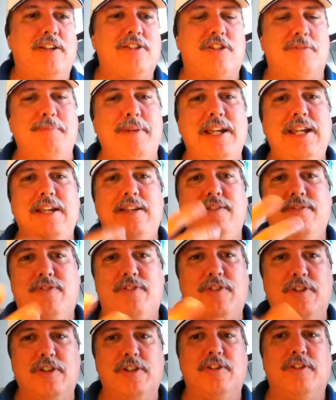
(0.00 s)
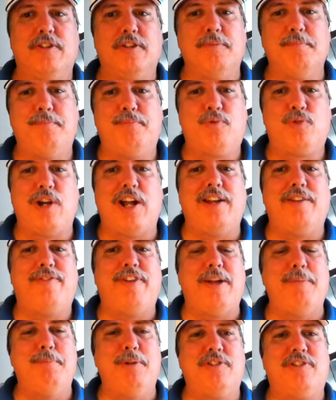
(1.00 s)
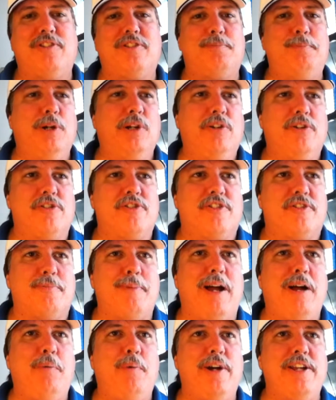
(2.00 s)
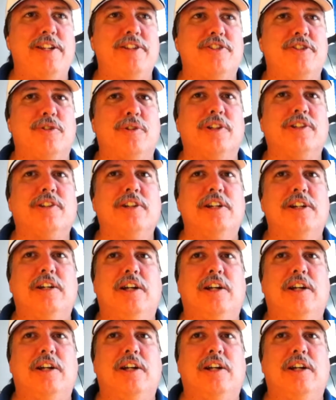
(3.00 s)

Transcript: to me, the trying to find business builders is my way to do it.